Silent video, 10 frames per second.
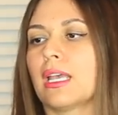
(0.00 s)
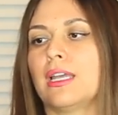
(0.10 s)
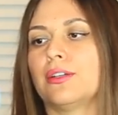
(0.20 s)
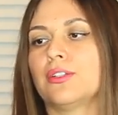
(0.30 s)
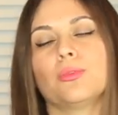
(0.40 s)

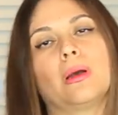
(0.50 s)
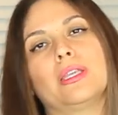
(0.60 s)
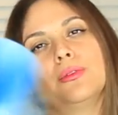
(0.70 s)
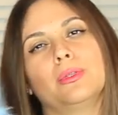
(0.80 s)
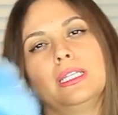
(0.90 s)
I don't know why
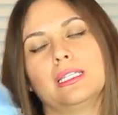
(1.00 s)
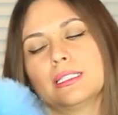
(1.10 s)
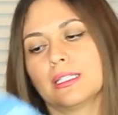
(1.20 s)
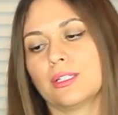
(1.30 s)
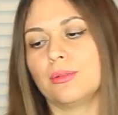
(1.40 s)
you would need
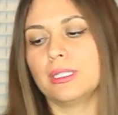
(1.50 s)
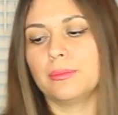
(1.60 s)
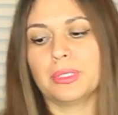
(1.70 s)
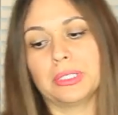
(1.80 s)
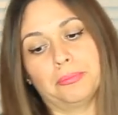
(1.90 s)
this little
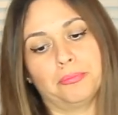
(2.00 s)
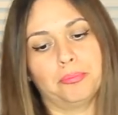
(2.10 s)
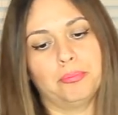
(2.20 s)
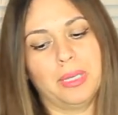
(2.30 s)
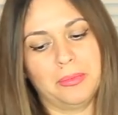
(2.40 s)
one, but
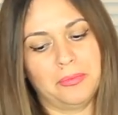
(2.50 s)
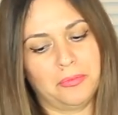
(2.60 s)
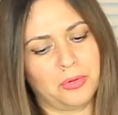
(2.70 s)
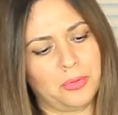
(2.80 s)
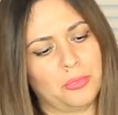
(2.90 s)
maybe
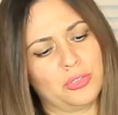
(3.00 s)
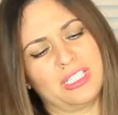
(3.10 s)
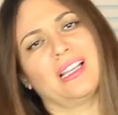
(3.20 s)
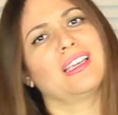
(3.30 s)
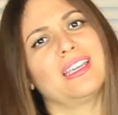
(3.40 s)
for more
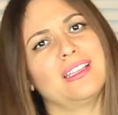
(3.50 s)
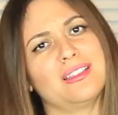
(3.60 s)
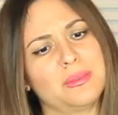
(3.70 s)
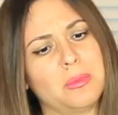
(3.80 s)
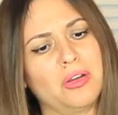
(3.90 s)
delicate,
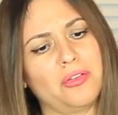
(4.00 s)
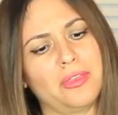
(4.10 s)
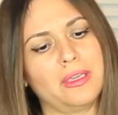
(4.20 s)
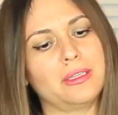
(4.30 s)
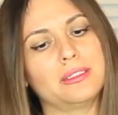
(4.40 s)
smaller
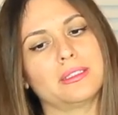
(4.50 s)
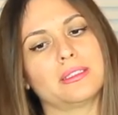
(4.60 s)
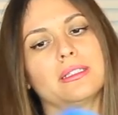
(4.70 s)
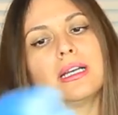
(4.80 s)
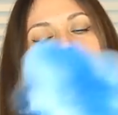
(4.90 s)

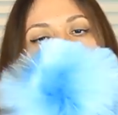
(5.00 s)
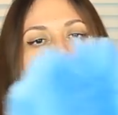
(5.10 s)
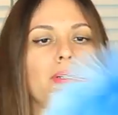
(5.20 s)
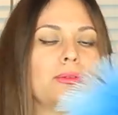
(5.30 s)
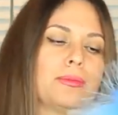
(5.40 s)
things. I
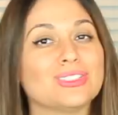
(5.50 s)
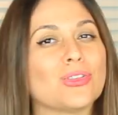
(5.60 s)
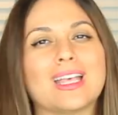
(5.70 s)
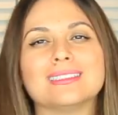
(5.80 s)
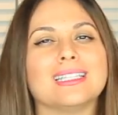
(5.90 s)
don't know. So
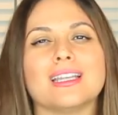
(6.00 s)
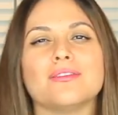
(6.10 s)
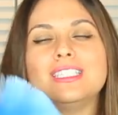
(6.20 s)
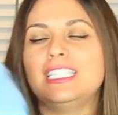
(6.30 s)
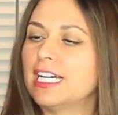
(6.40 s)
that's
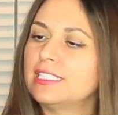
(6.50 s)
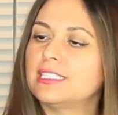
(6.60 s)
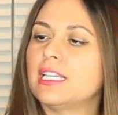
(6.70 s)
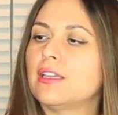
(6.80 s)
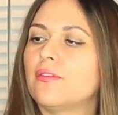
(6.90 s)
enough
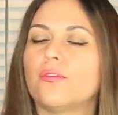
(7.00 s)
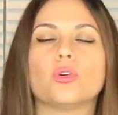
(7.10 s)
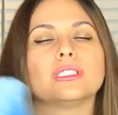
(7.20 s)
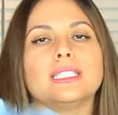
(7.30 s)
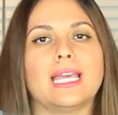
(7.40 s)
dusting
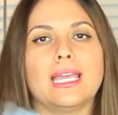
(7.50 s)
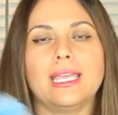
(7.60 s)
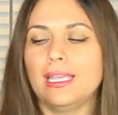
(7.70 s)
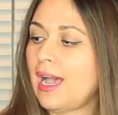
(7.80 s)
for today.